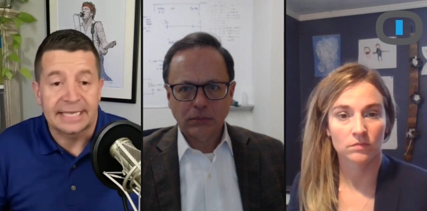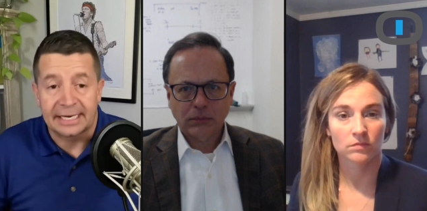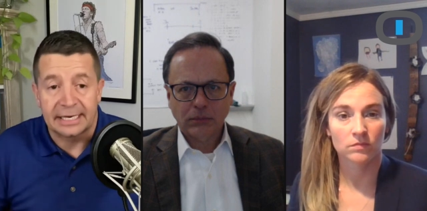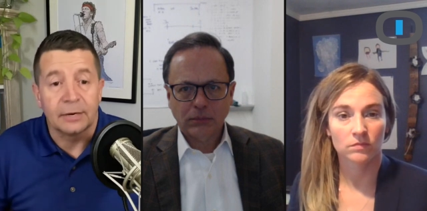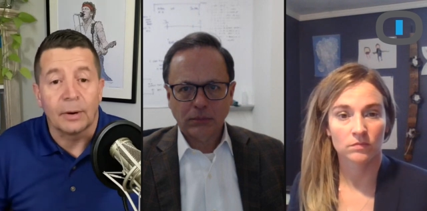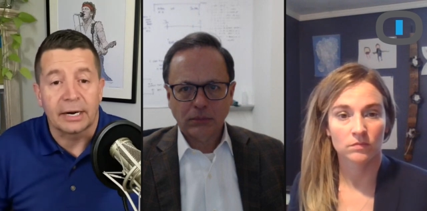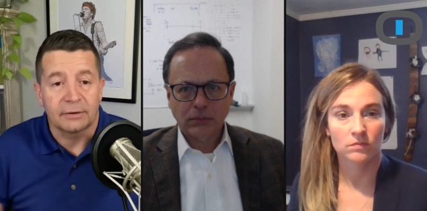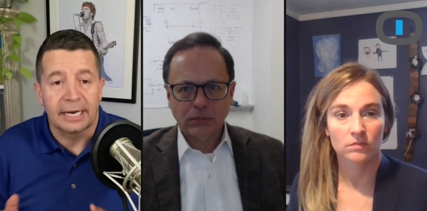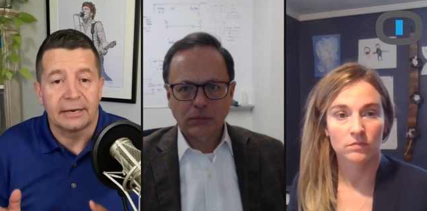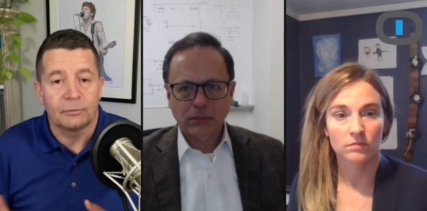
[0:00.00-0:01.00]
Speaker 1: that anywhere,
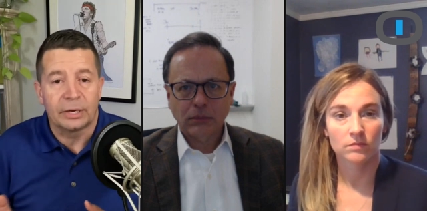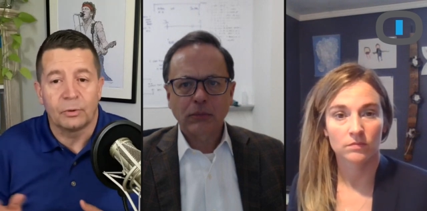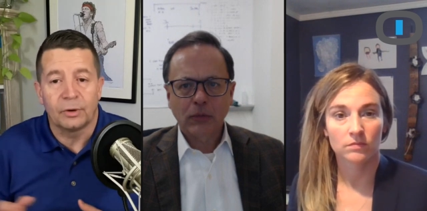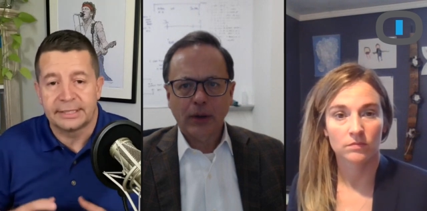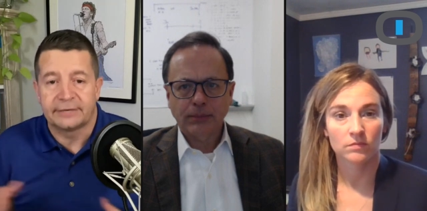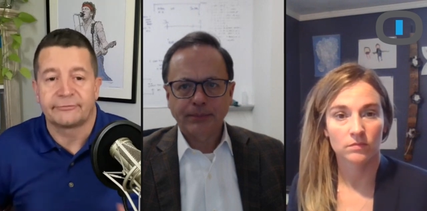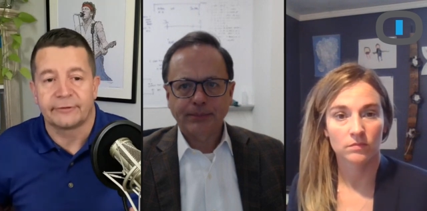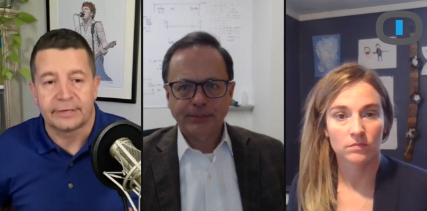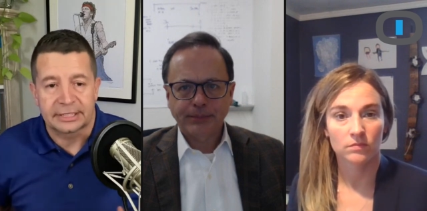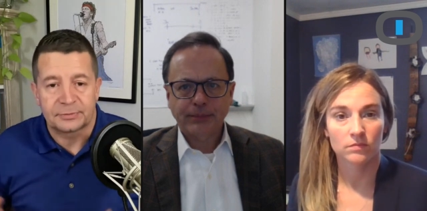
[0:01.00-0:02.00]
right? We want a
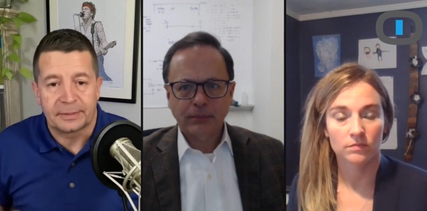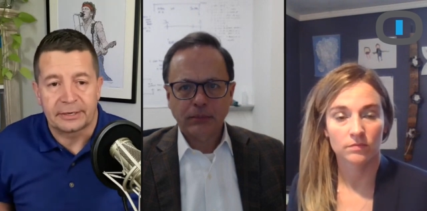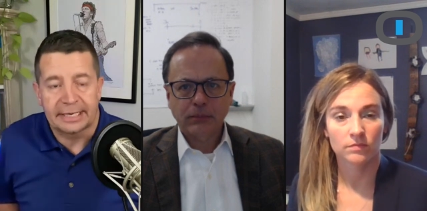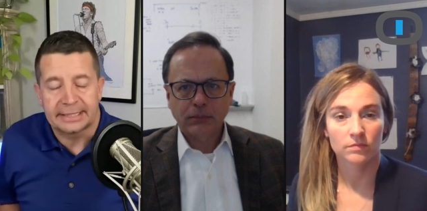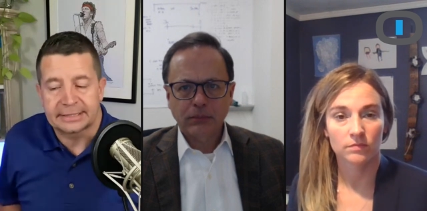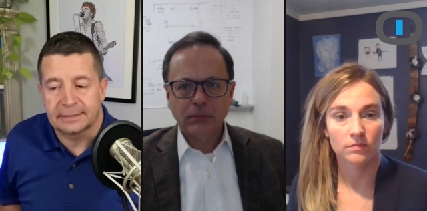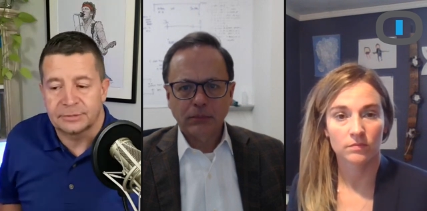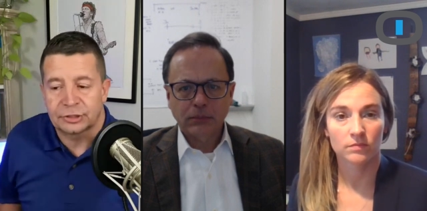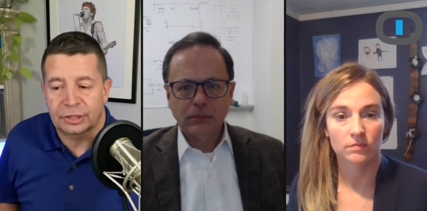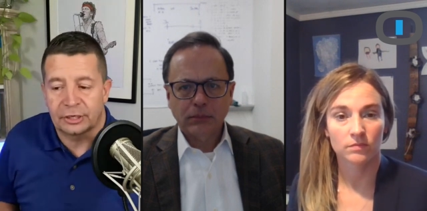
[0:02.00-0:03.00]
different experience. And
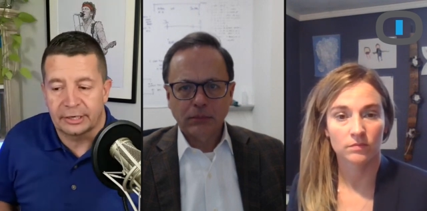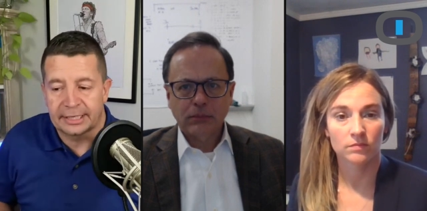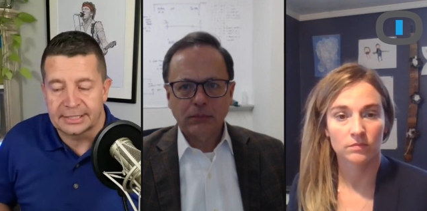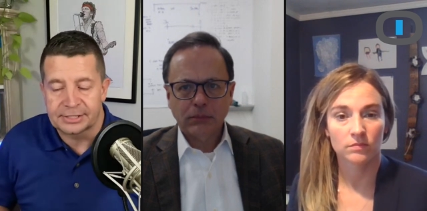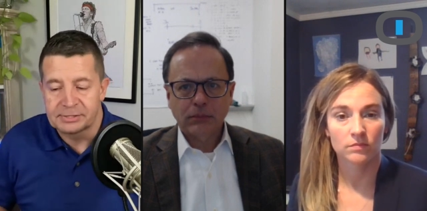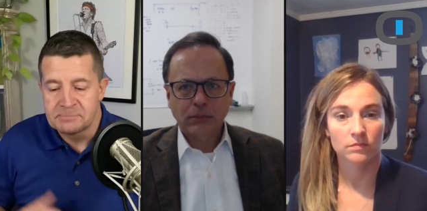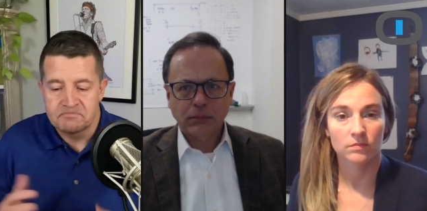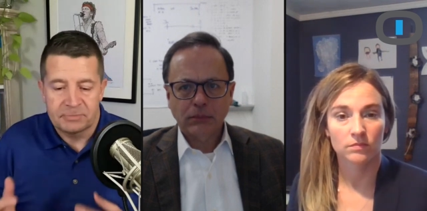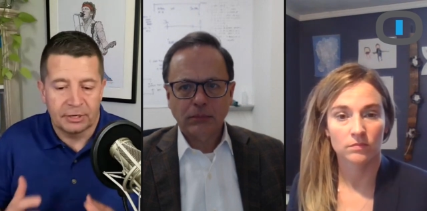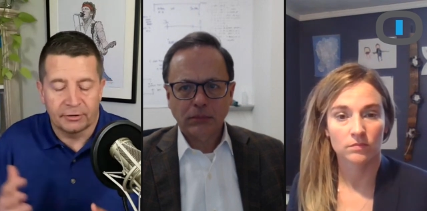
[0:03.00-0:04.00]
I'm just curious,
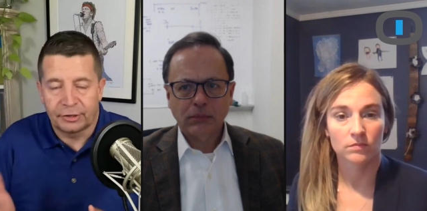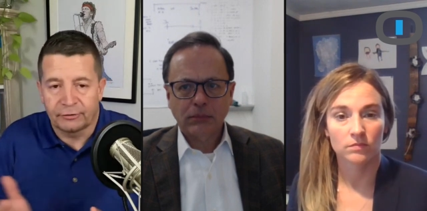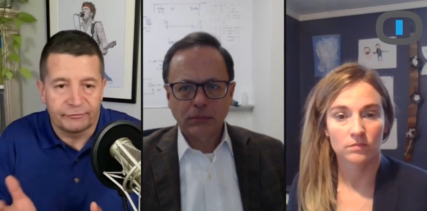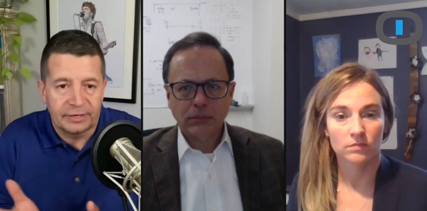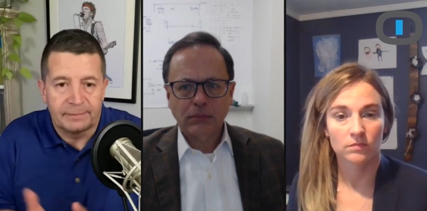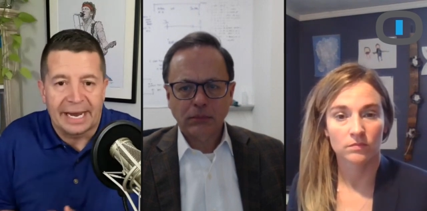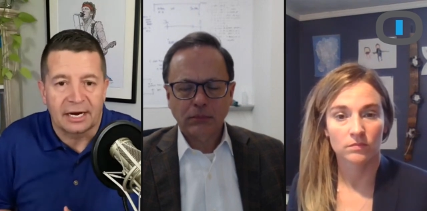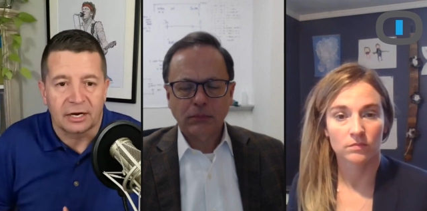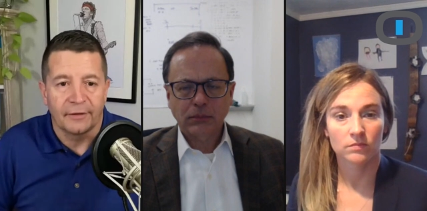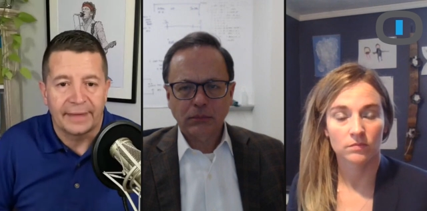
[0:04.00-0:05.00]
you know, your
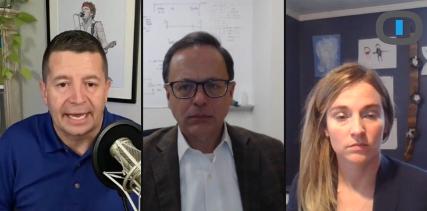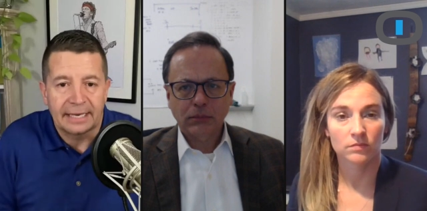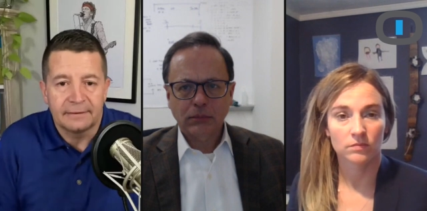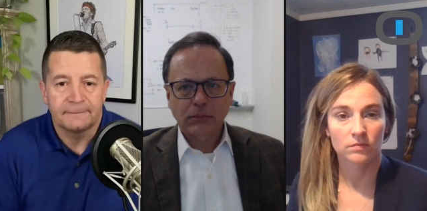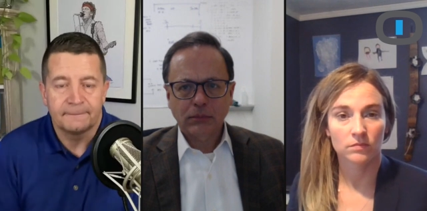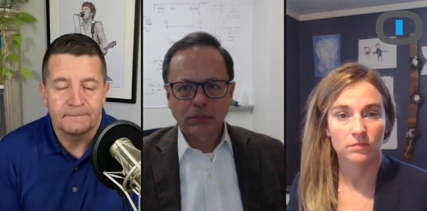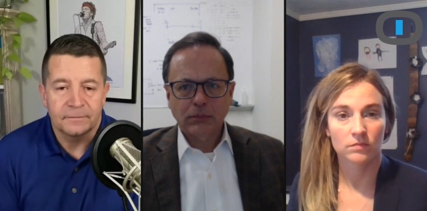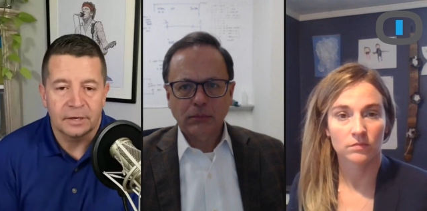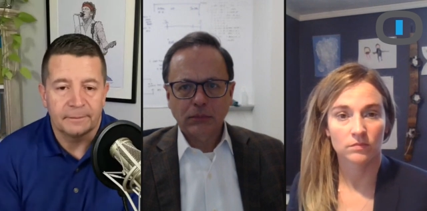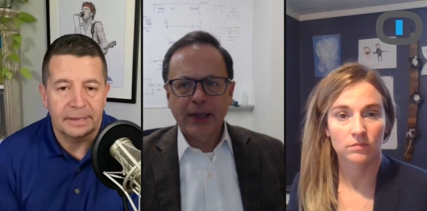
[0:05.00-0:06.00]
feedback on that.
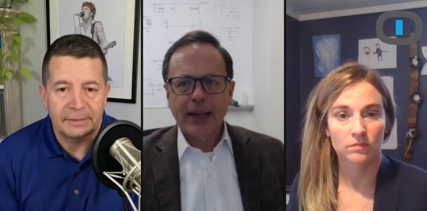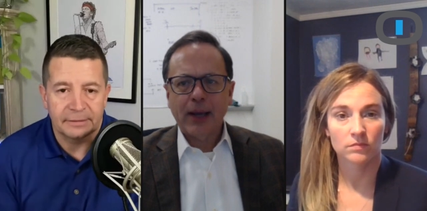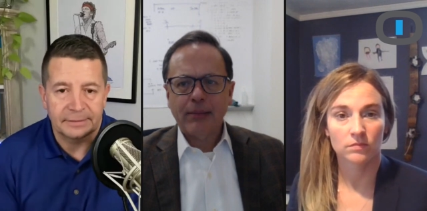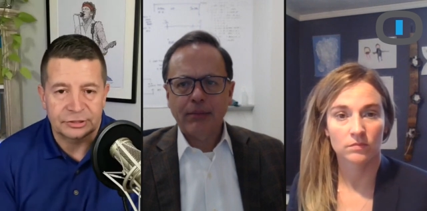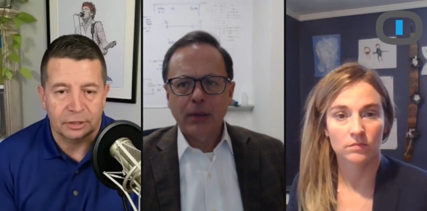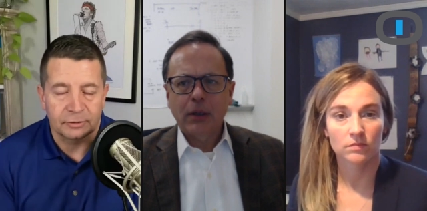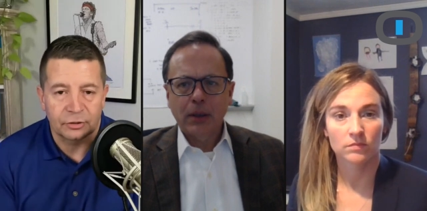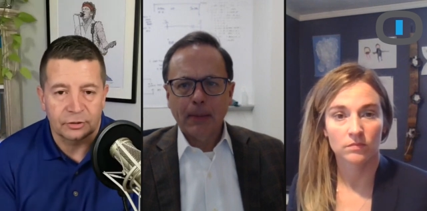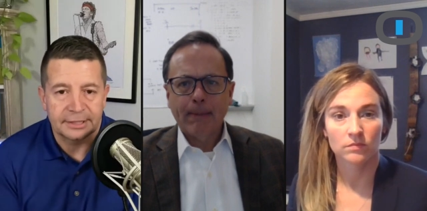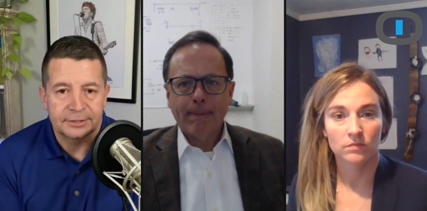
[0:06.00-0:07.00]
Um,
Speaker 2: maybe yeah. Let me start
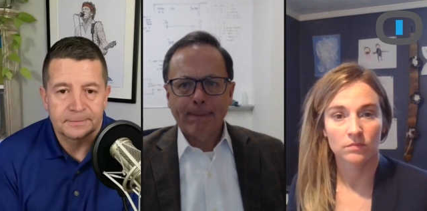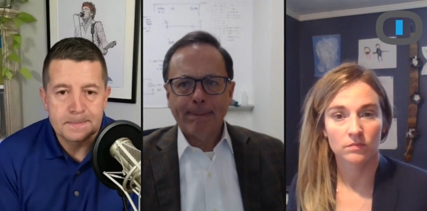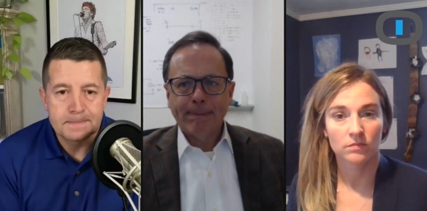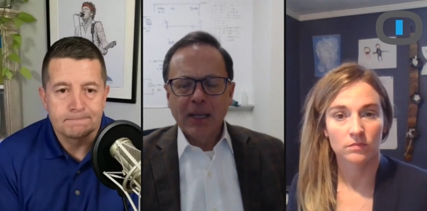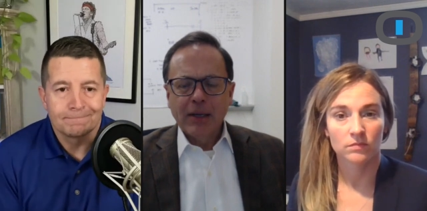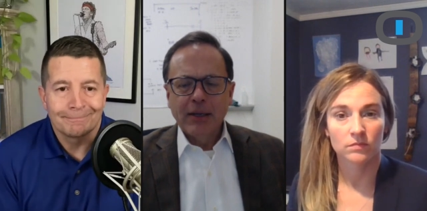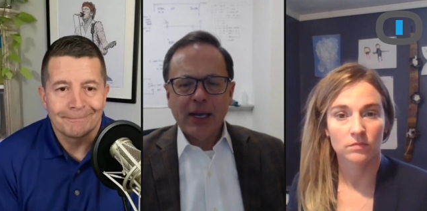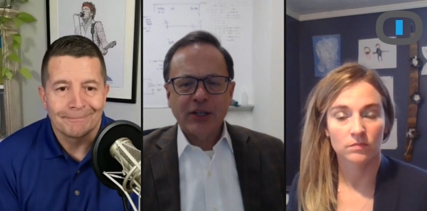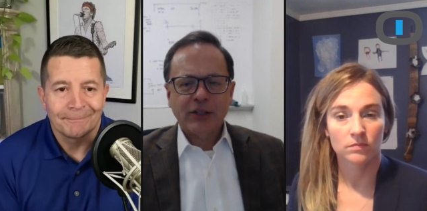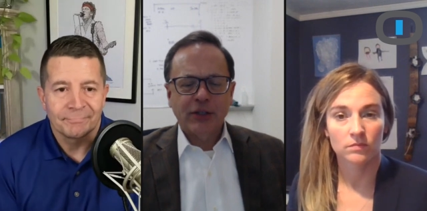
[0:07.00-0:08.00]
with Chris.
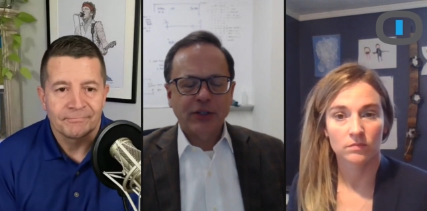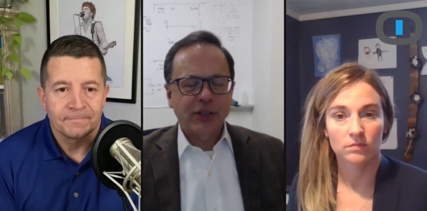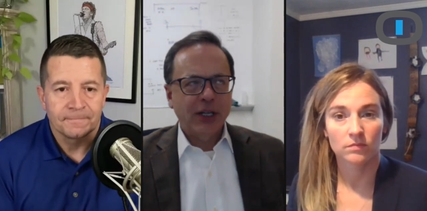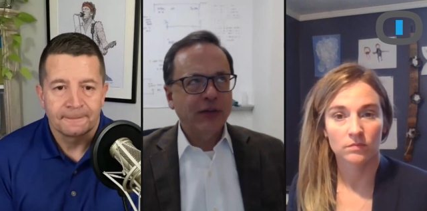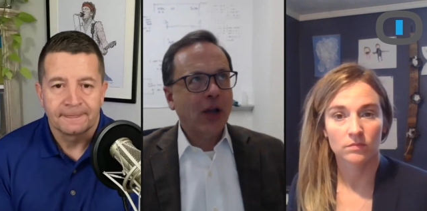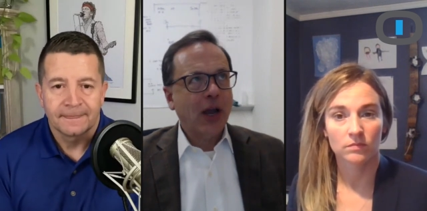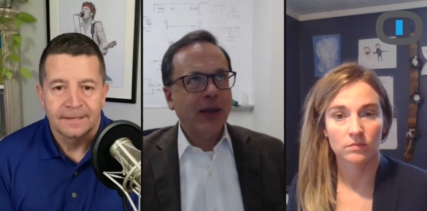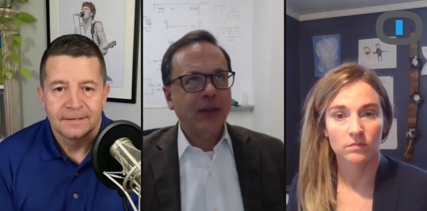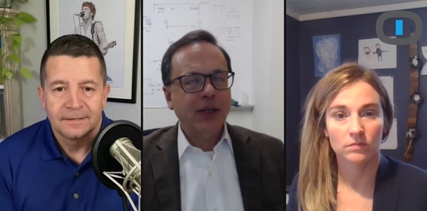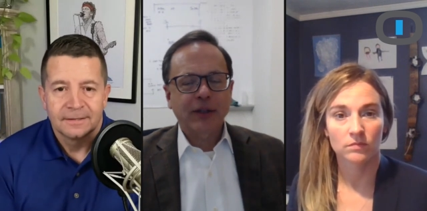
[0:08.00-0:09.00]
Yes, Steve. So
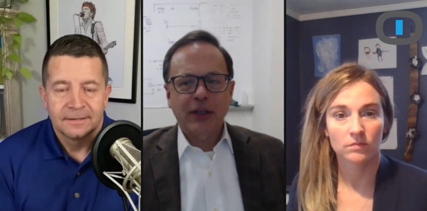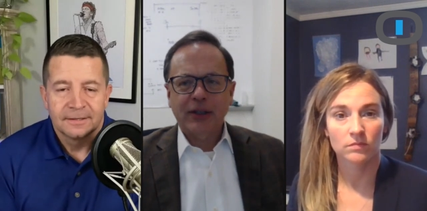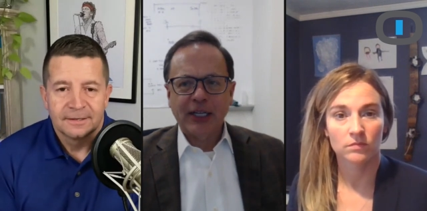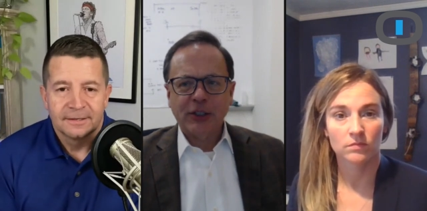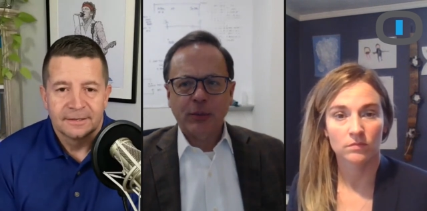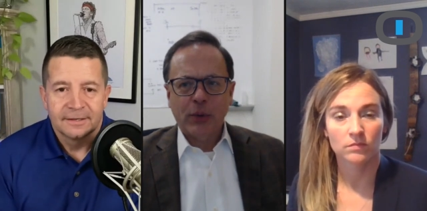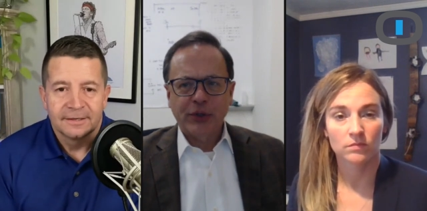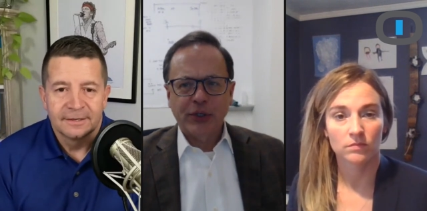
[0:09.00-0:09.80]
I think that that's, that was a